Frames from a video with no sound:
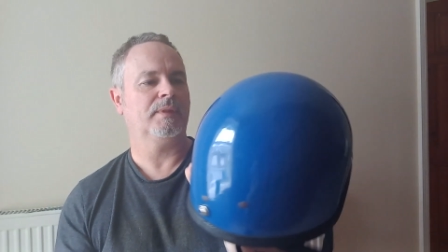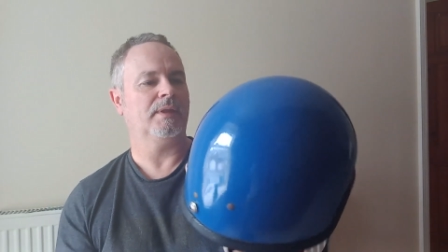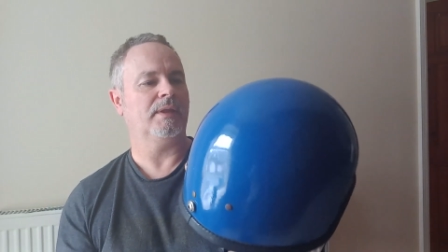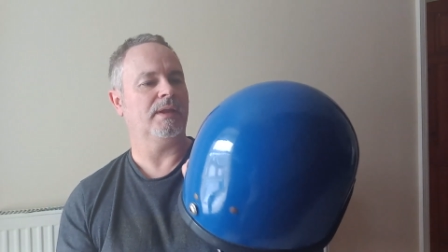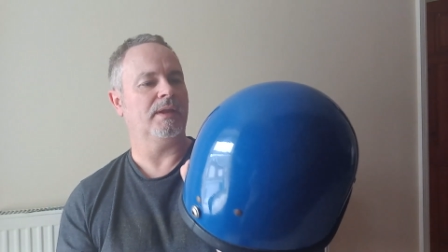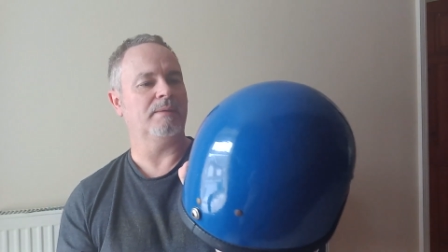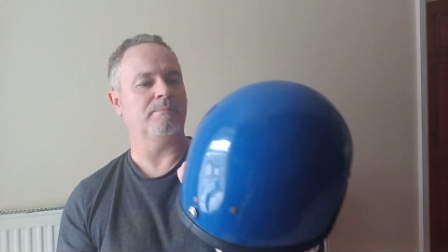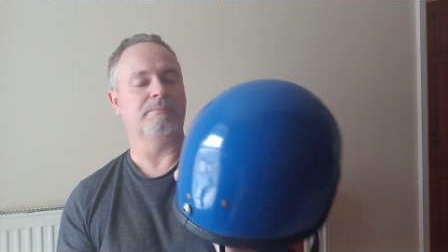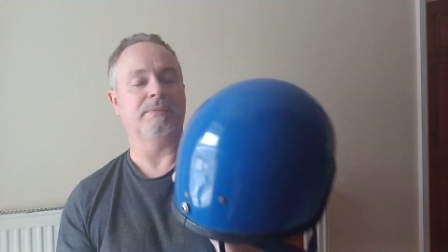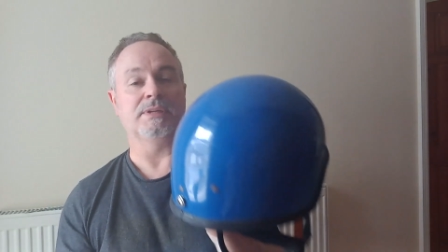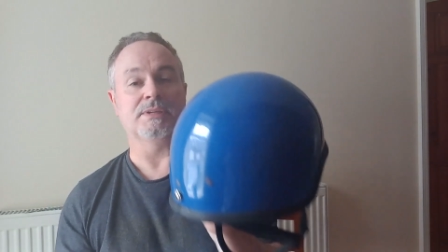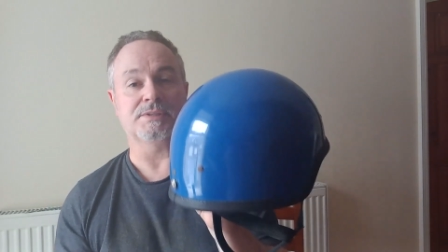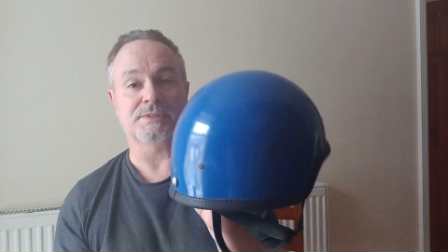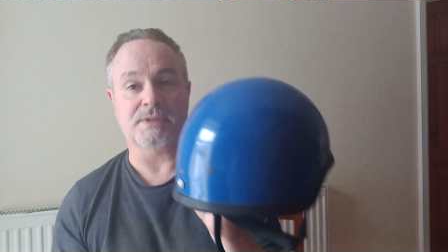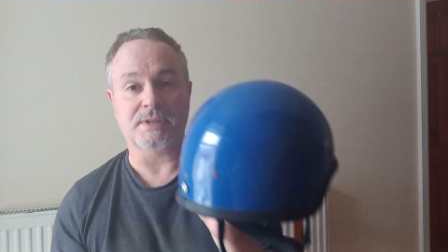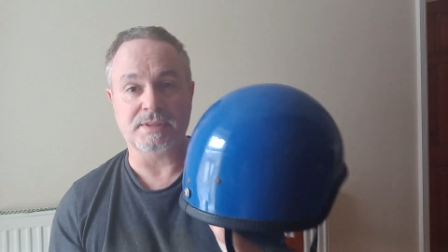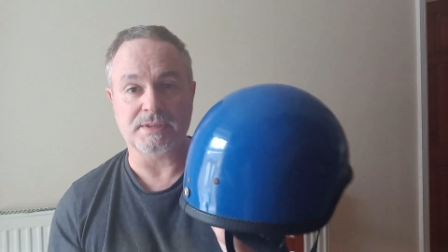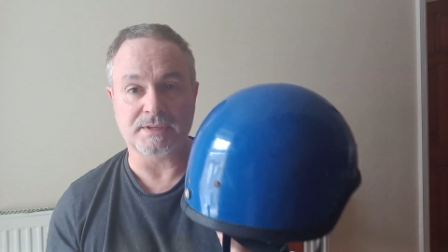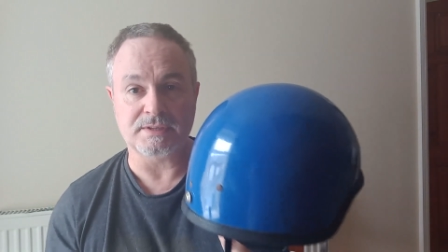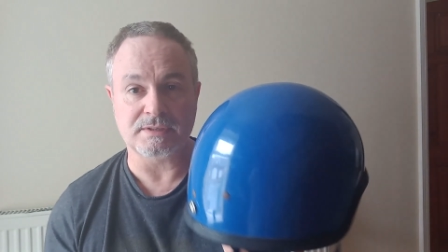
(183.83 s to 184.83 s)
it means
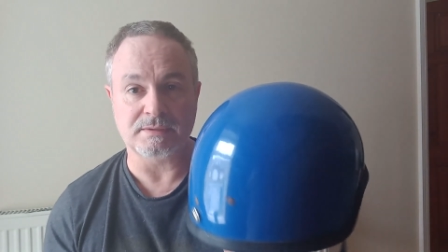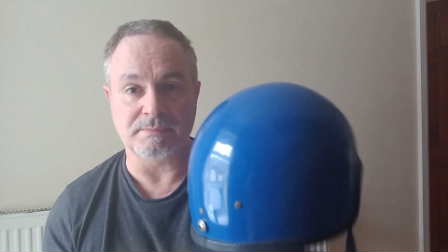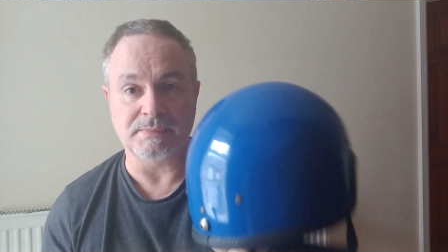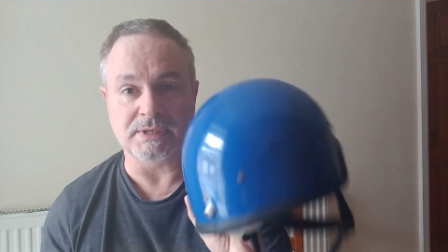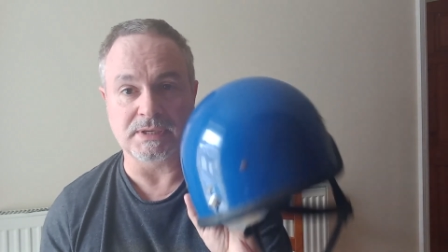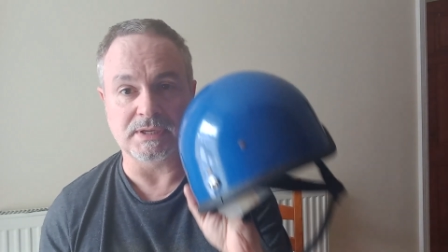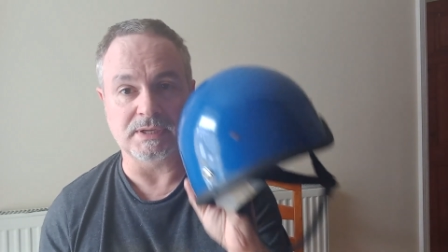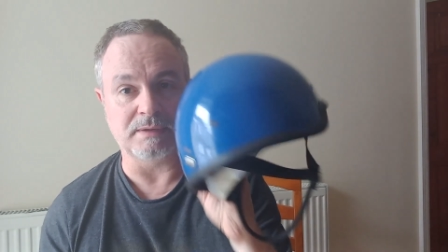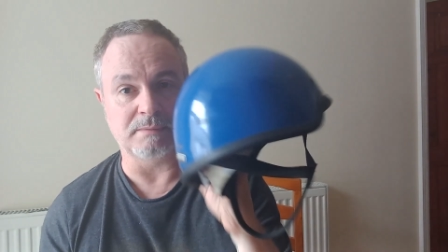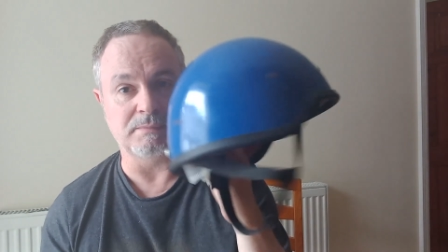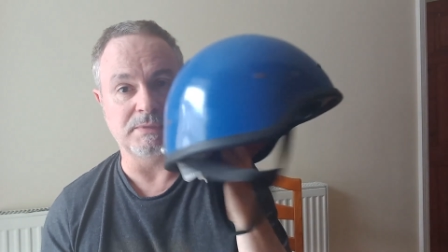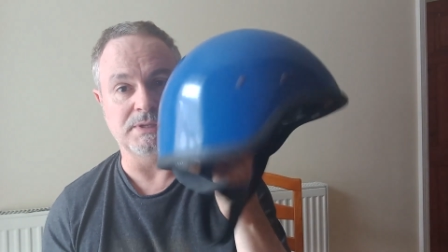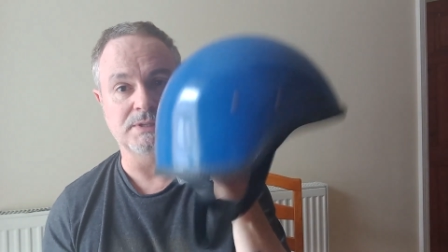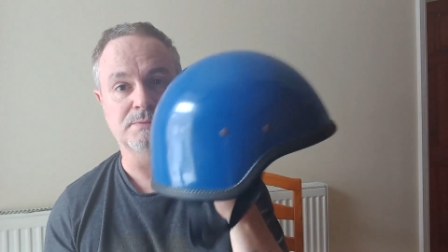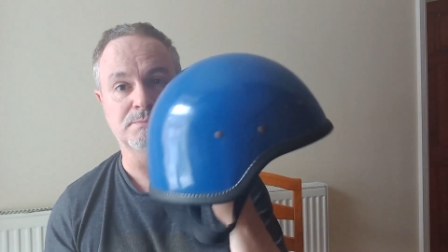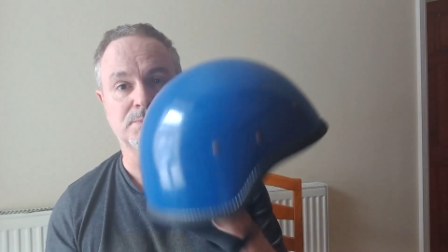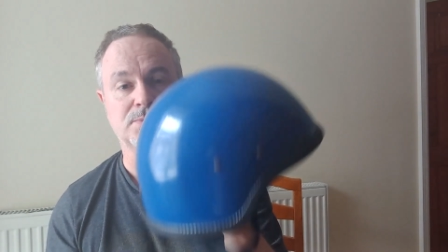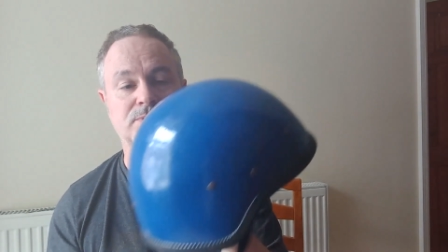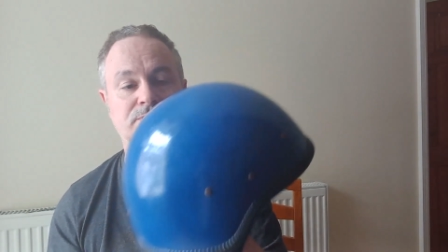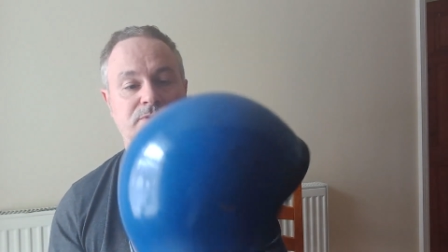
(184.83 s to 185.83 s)
nothing to me, and it means
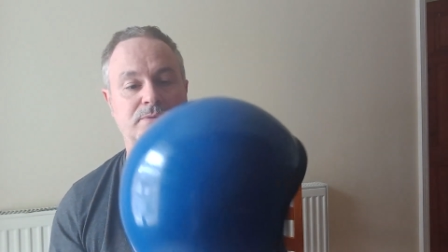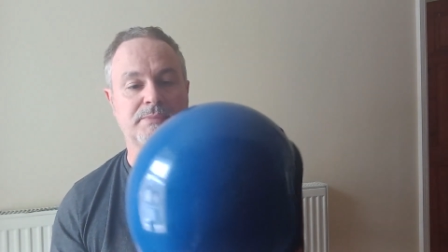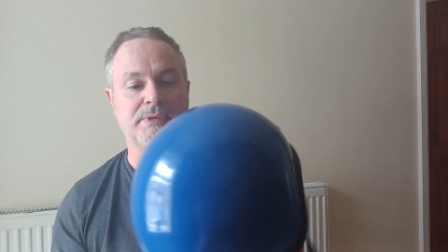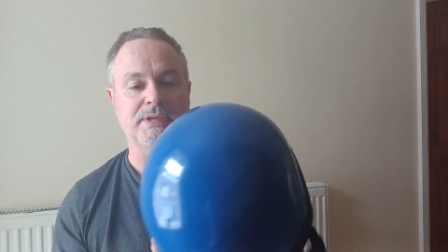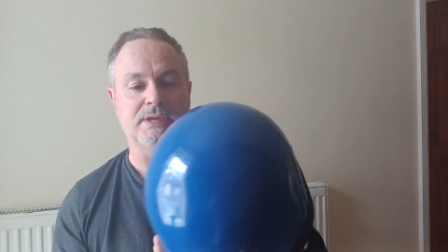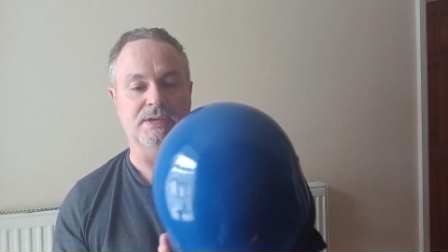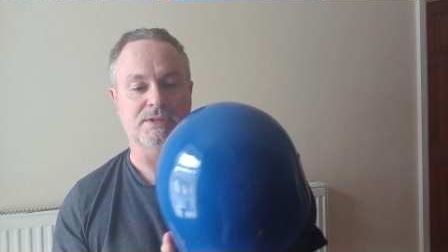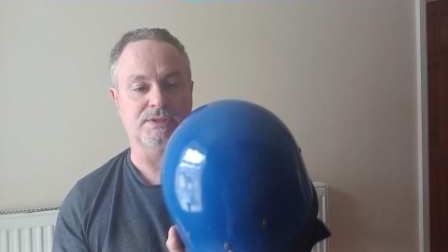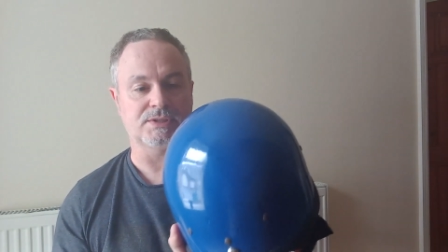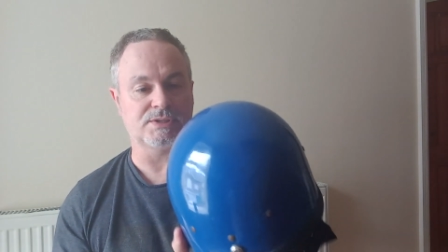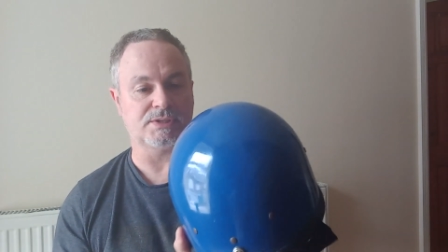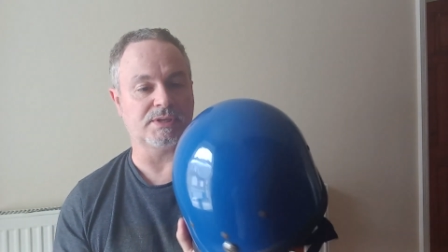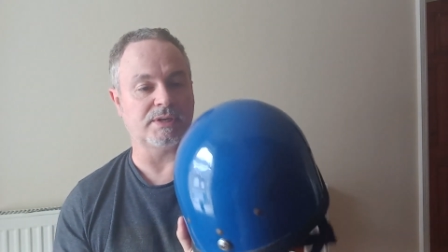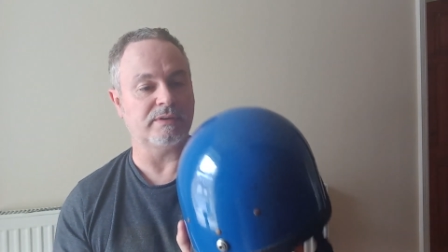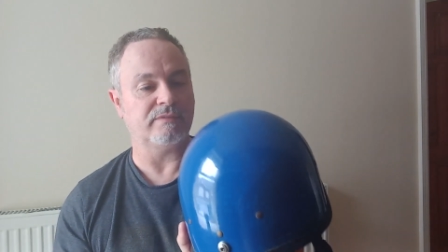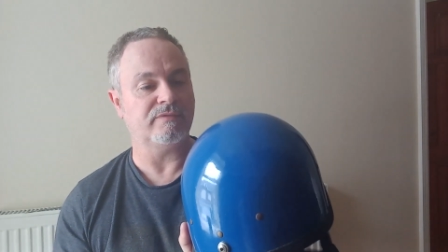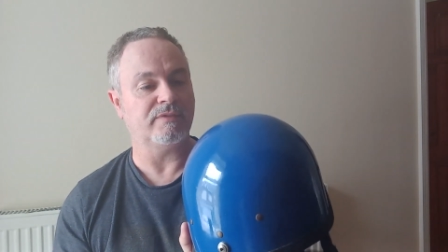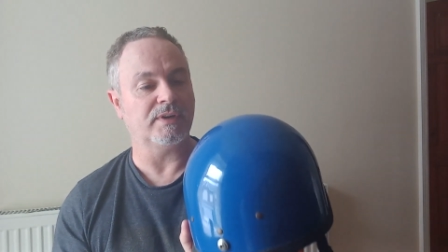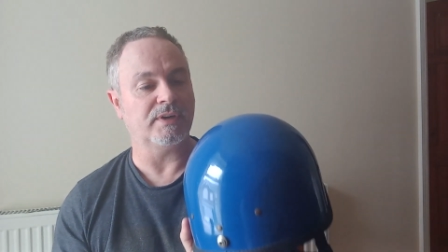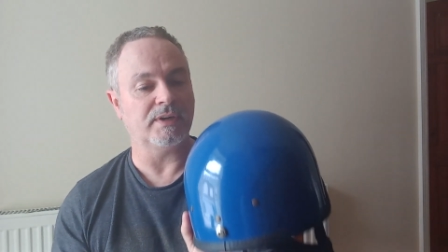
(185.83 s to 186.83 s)
more to me as a
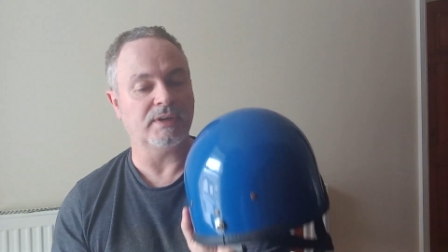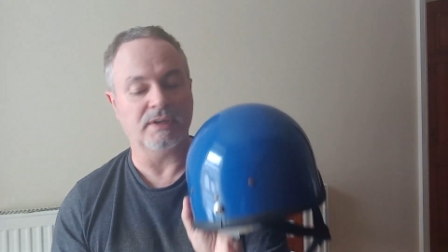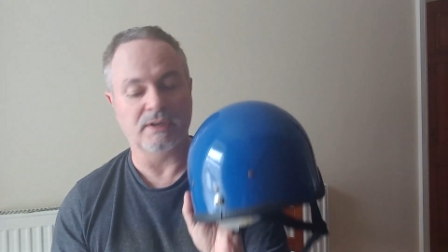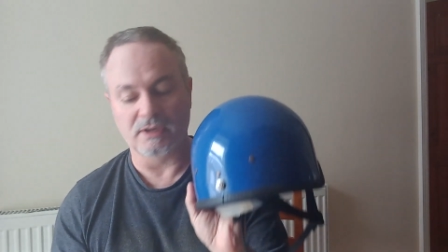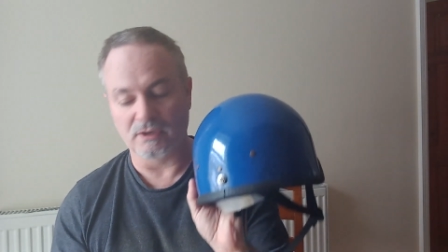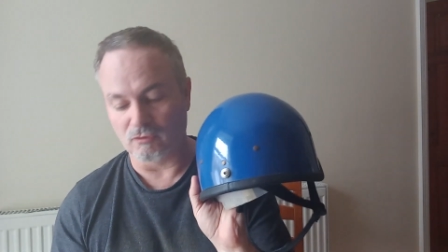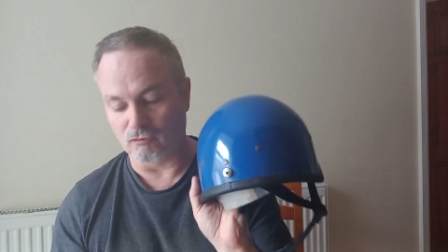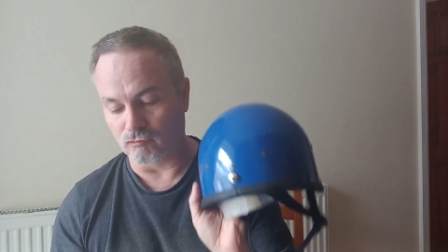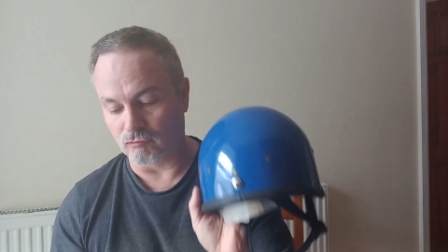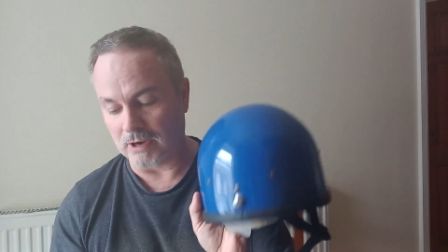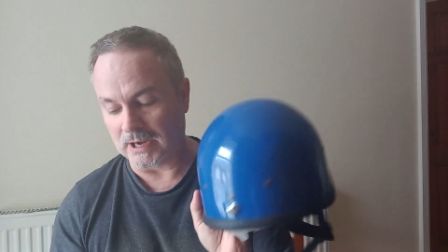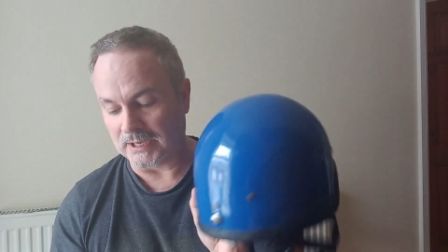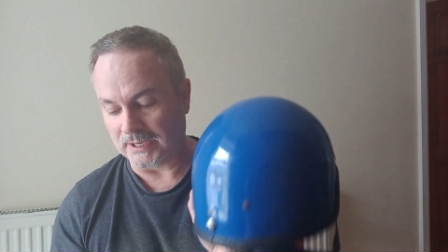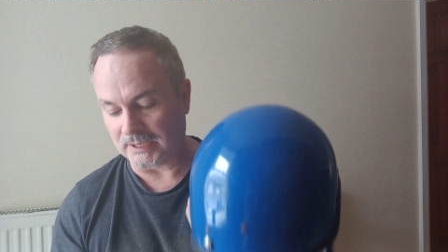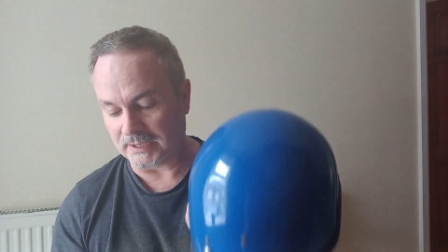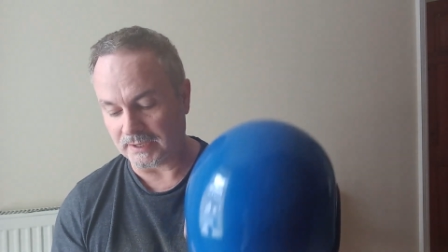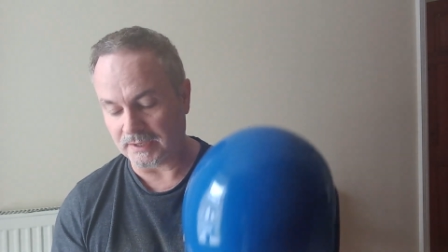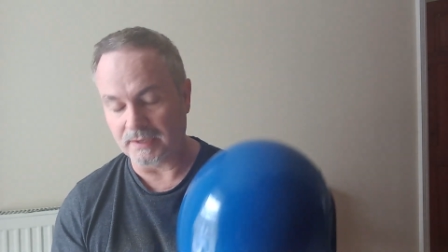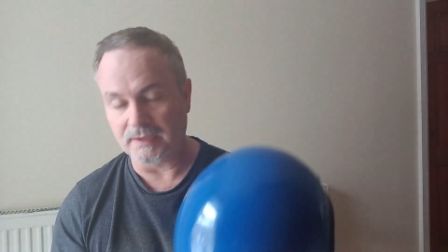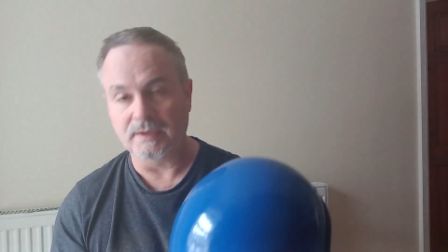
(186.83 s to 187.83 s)
sci-fi
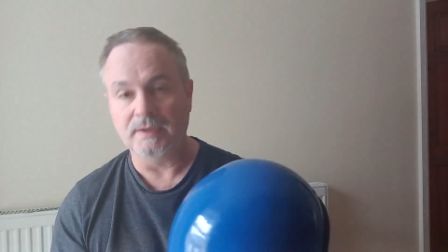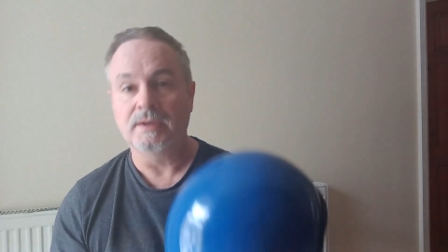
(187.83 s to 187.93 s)
relic.